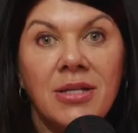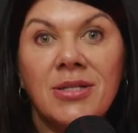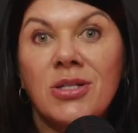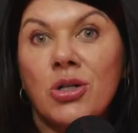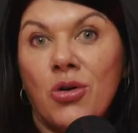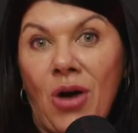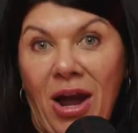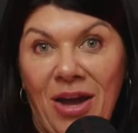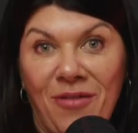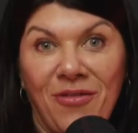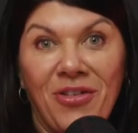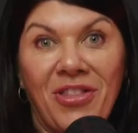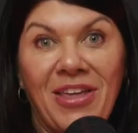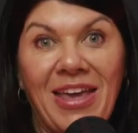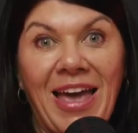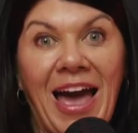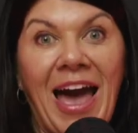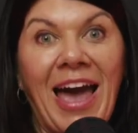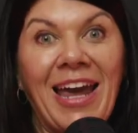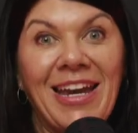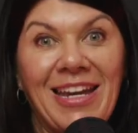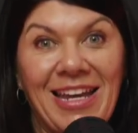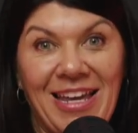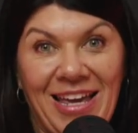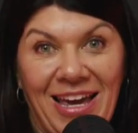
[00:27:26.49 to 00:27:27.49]
It's great for the
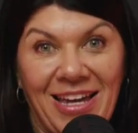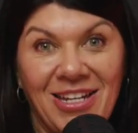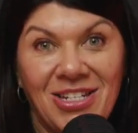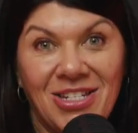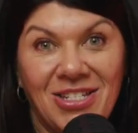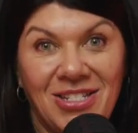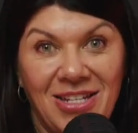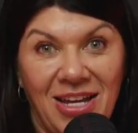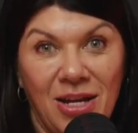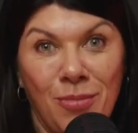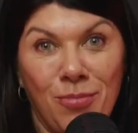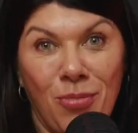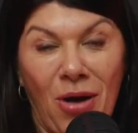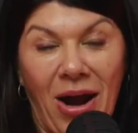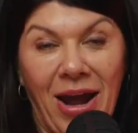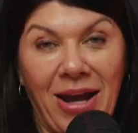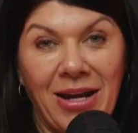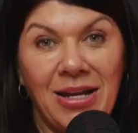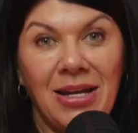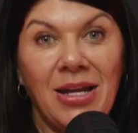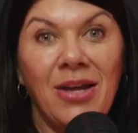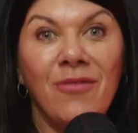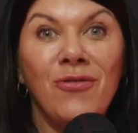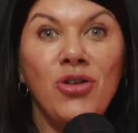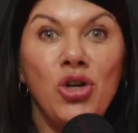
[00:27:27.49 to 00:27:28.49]
ADHD
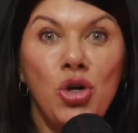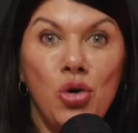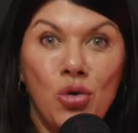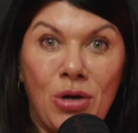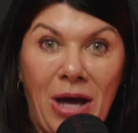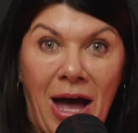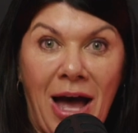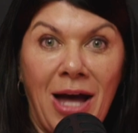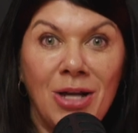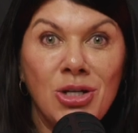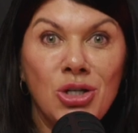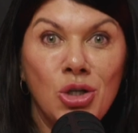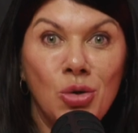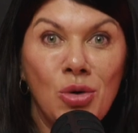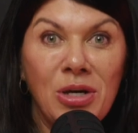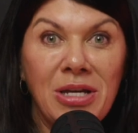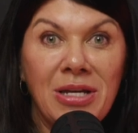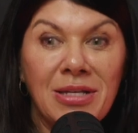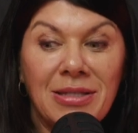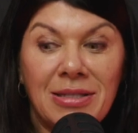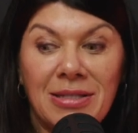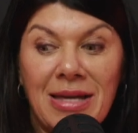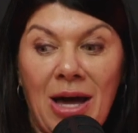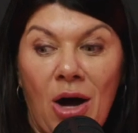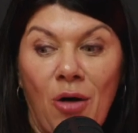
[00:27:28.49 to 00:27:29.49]
brain. If you can't do it
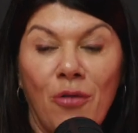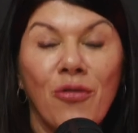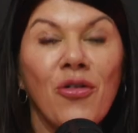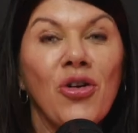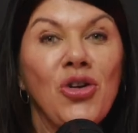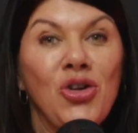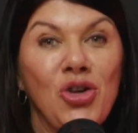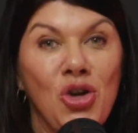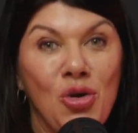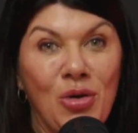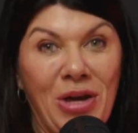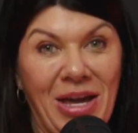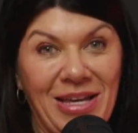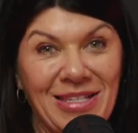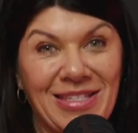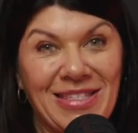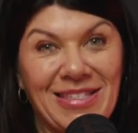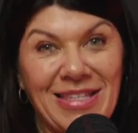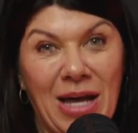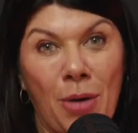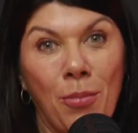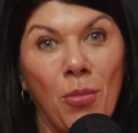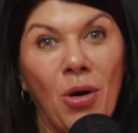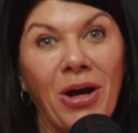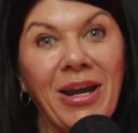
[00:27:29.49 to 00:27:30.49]
yourself, you get
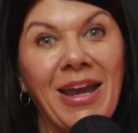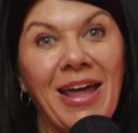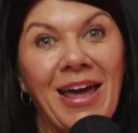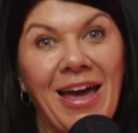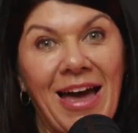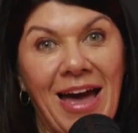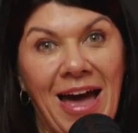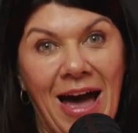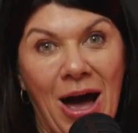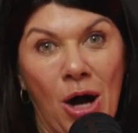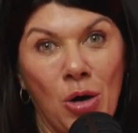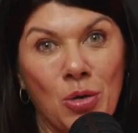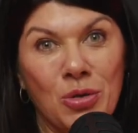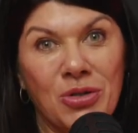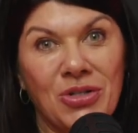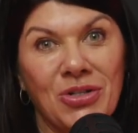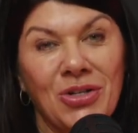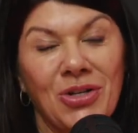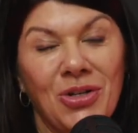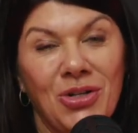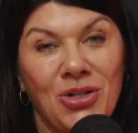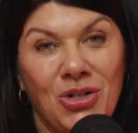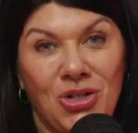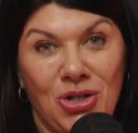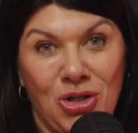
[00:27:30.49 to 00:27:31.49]
someone else
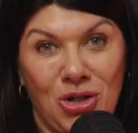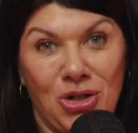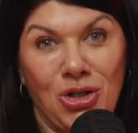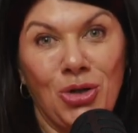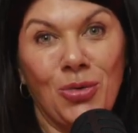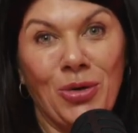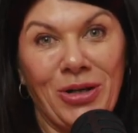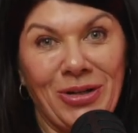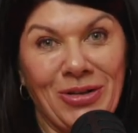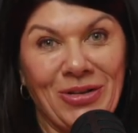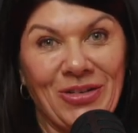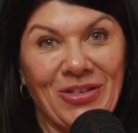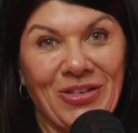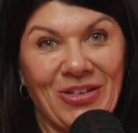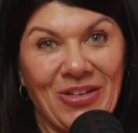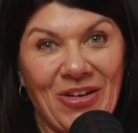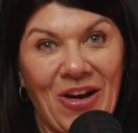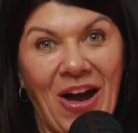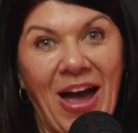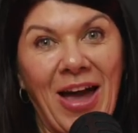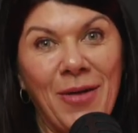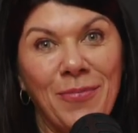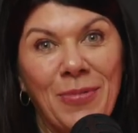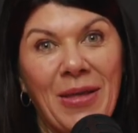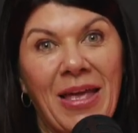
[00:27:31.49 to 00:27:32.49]
to do it,
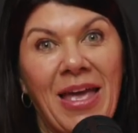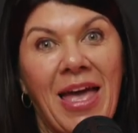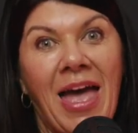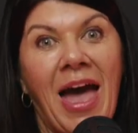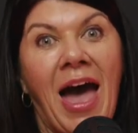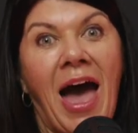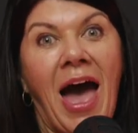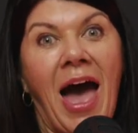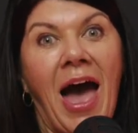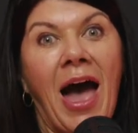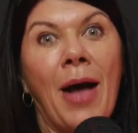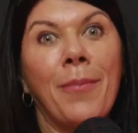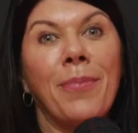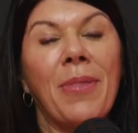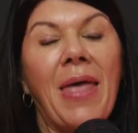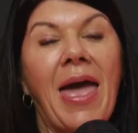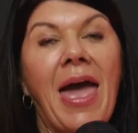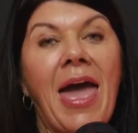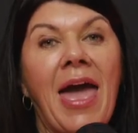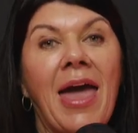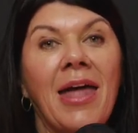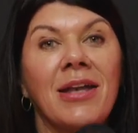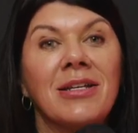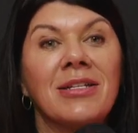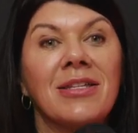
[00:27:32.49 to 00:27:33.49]
right?
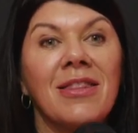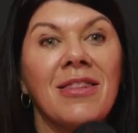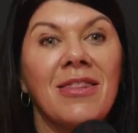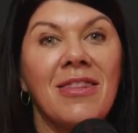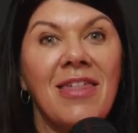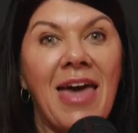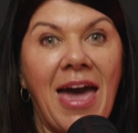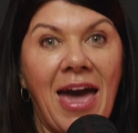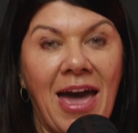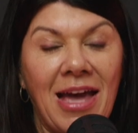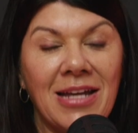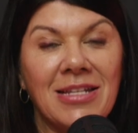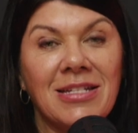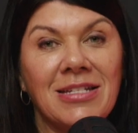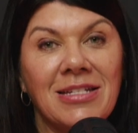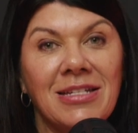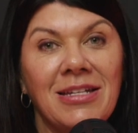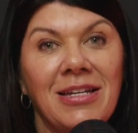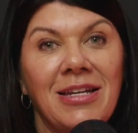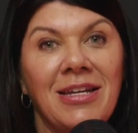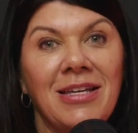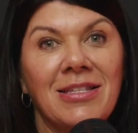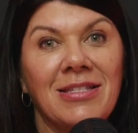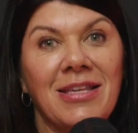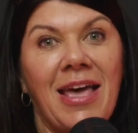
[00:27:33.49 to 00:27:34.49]
And that
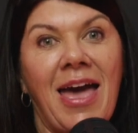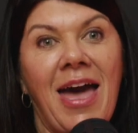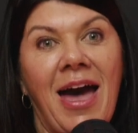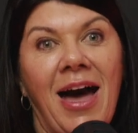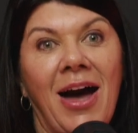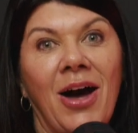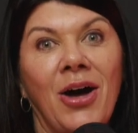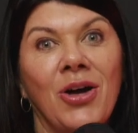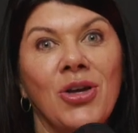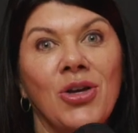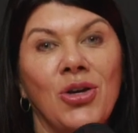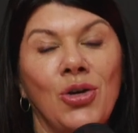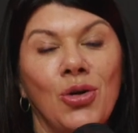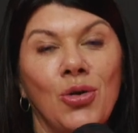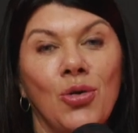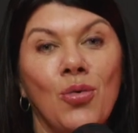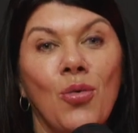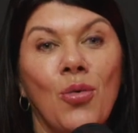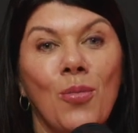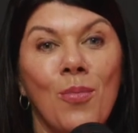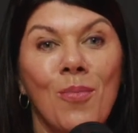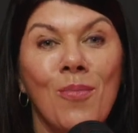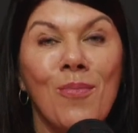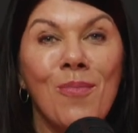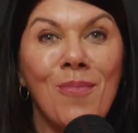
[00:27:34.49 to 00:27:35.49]
is how
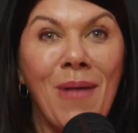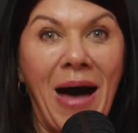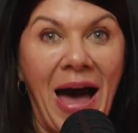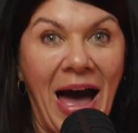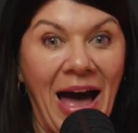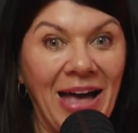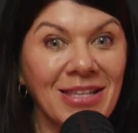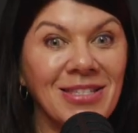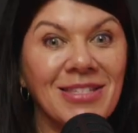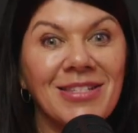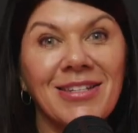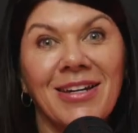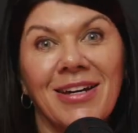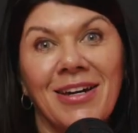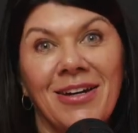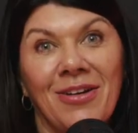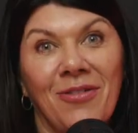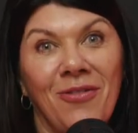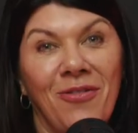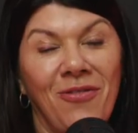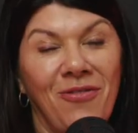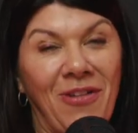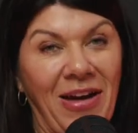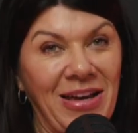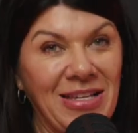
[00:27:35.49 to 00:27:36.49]
you
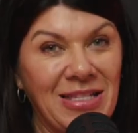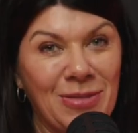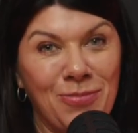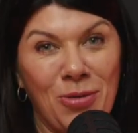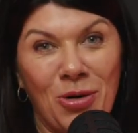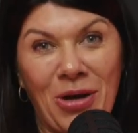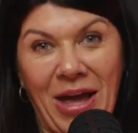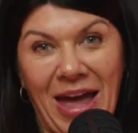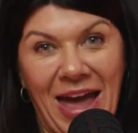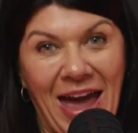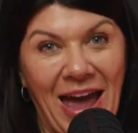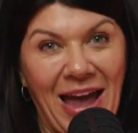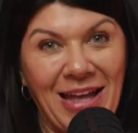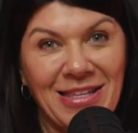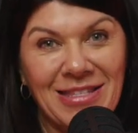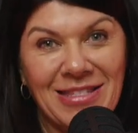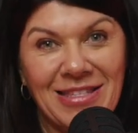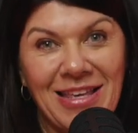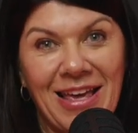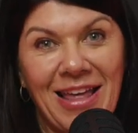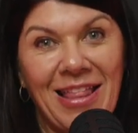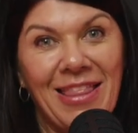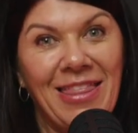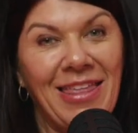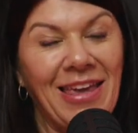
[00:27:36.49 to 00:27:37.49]
master Facebook
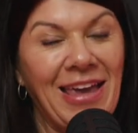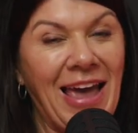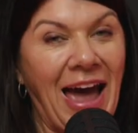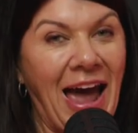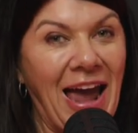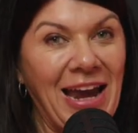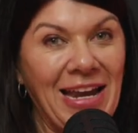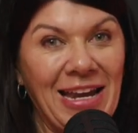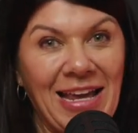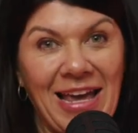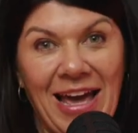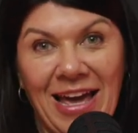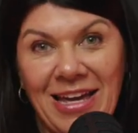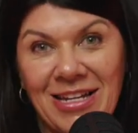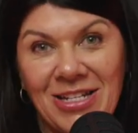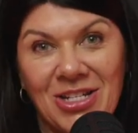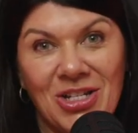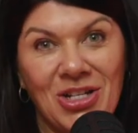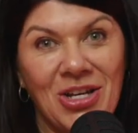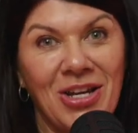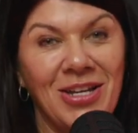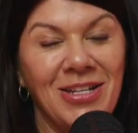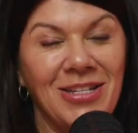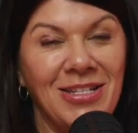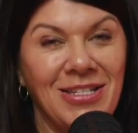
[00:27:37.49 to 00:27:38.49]
ads the
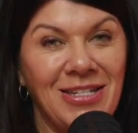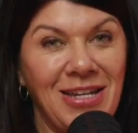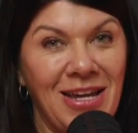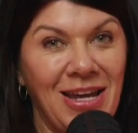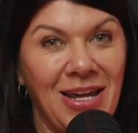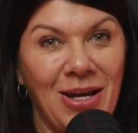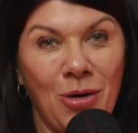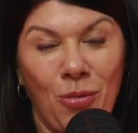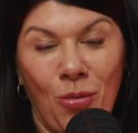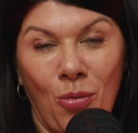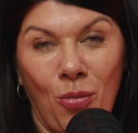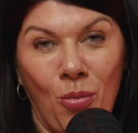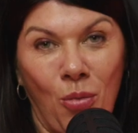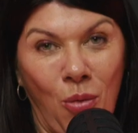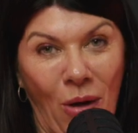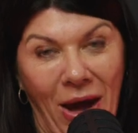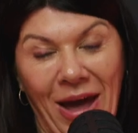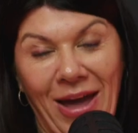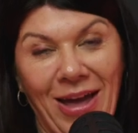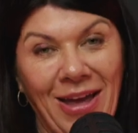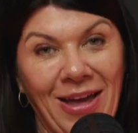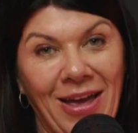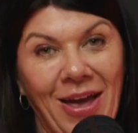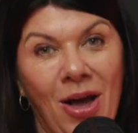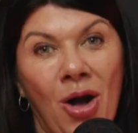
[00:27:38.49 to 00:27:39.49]
ADHD
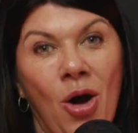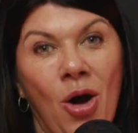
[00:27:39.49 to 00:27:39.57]
way.